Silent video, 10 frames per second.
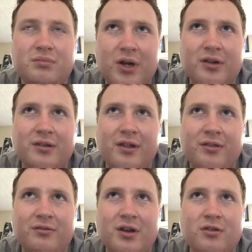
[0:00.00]
part of the
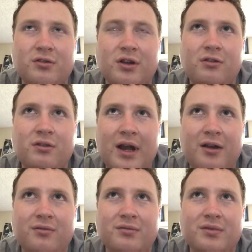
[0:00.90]
throat, go
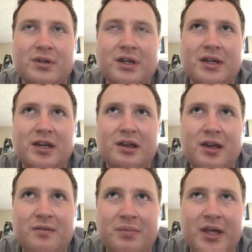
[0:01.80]
out
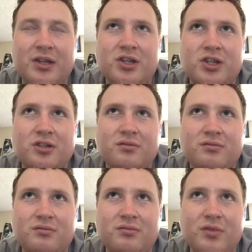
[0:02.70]
and pinch
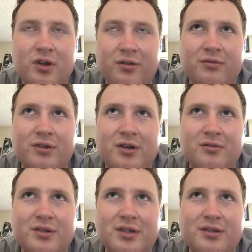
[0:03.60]
her
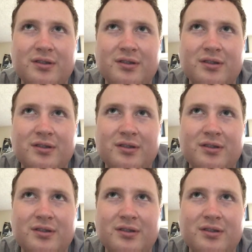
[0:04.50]
throat.